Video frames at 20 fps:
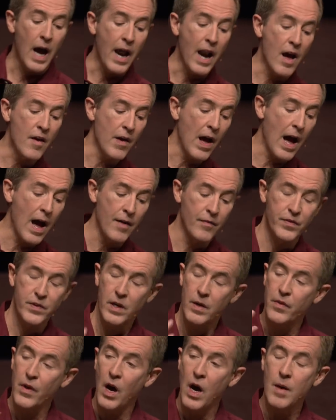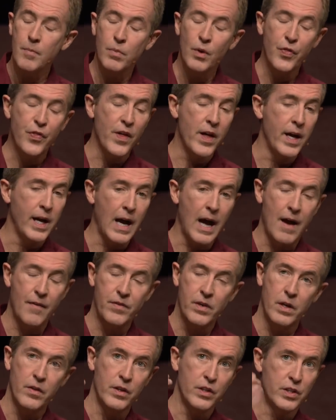God, I've done the humble thing,
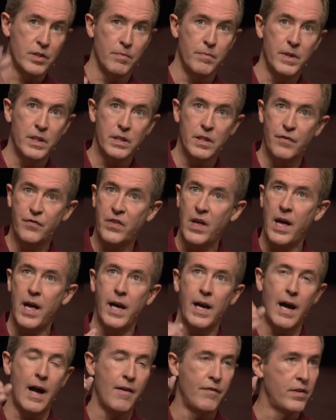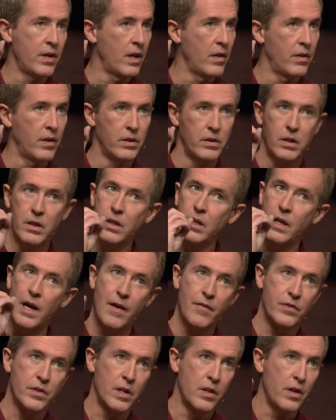I've done the submissive thing, I've done
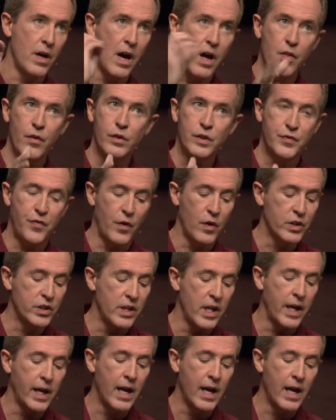the others first